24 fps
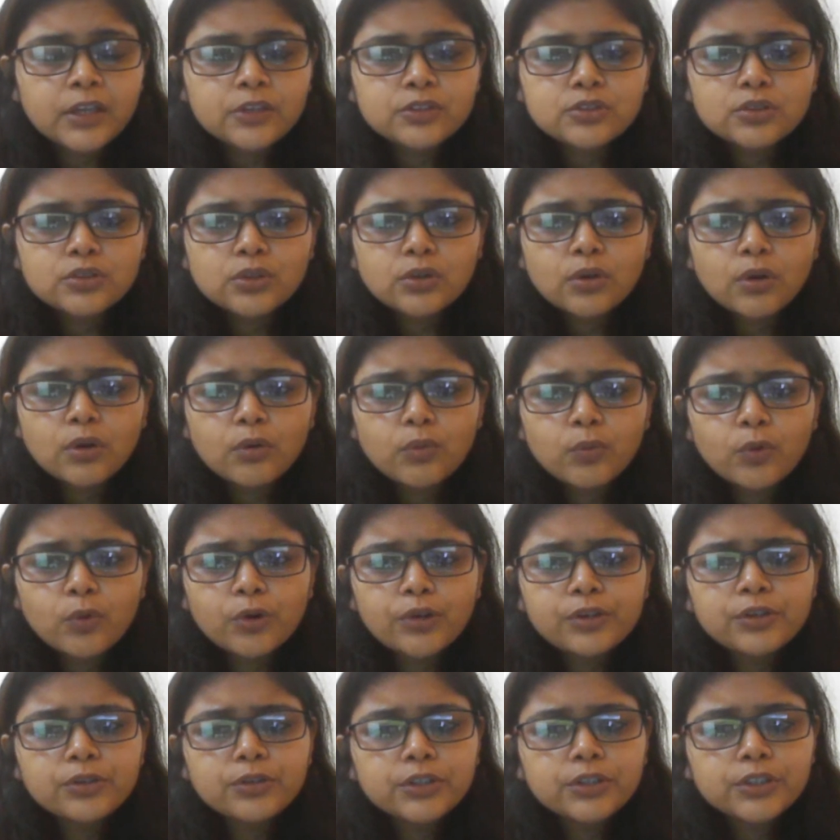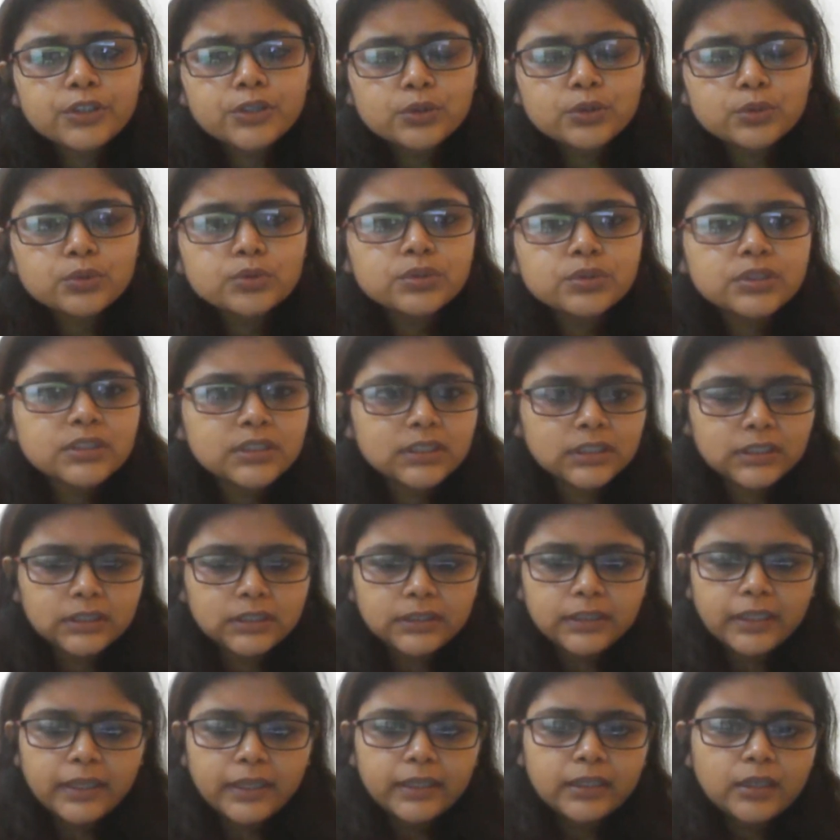So, what do you see?
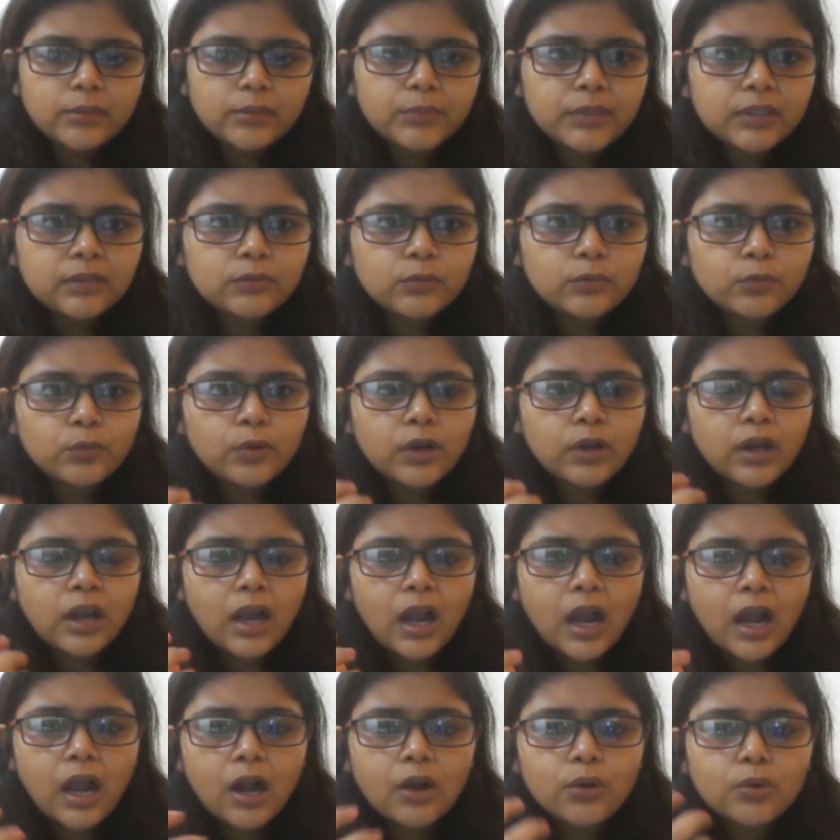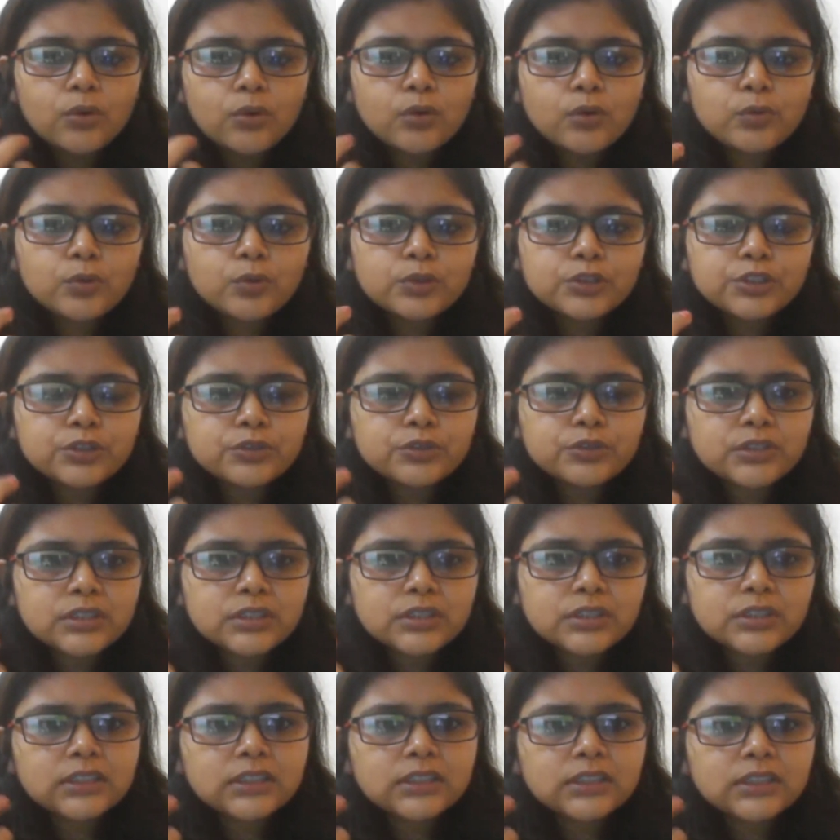Like, I mean, how would you
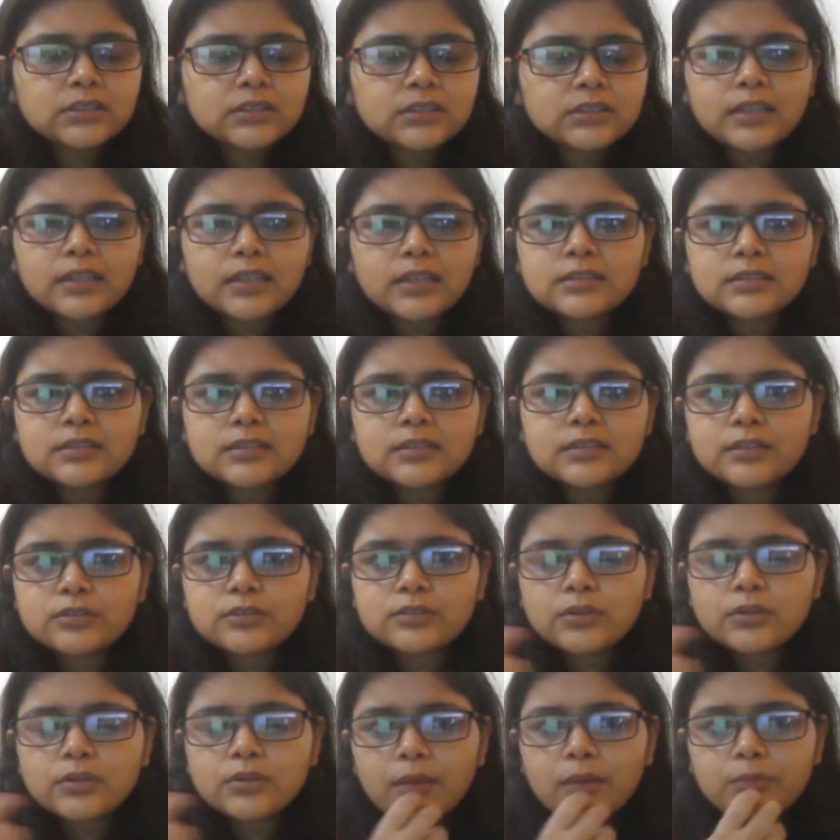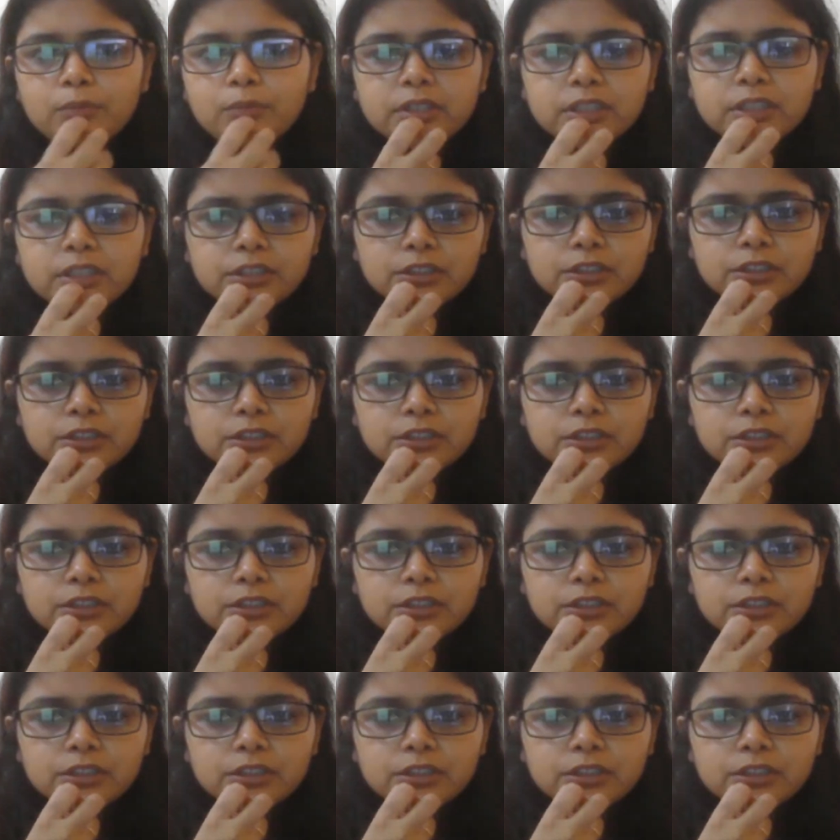see this art and science collaboration